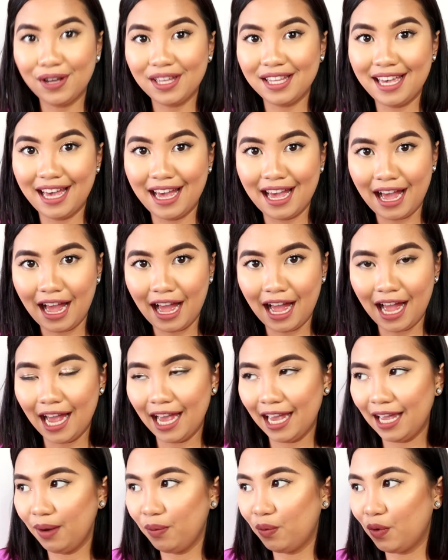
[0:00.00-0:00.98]
yeah,
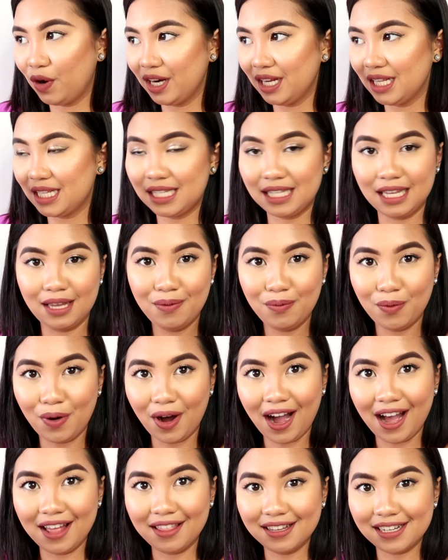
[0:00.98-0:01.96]
I want to see
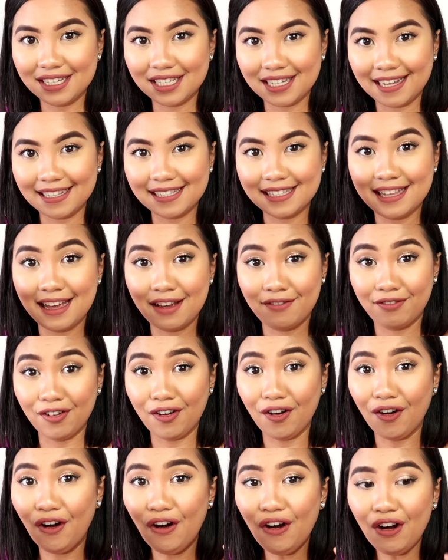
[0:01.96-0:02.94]
what other shades they've
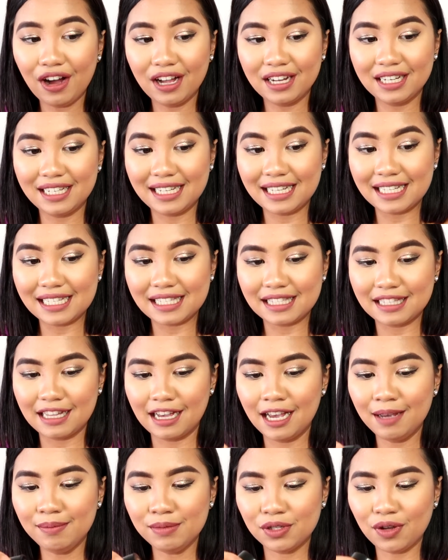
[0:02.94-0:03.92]
got this
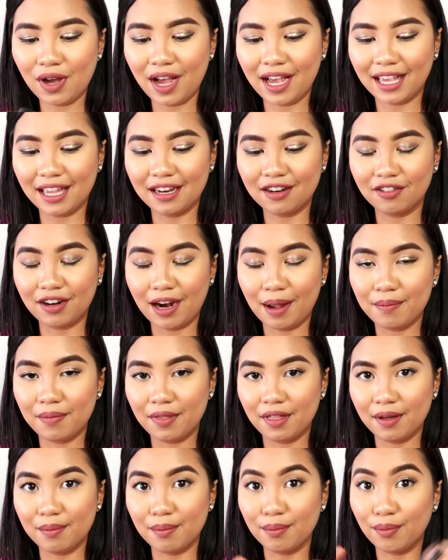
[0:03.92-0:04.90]
time so I can grab
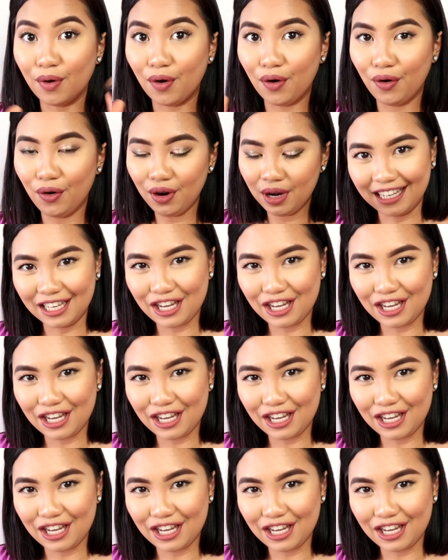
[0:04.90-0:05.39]
them more.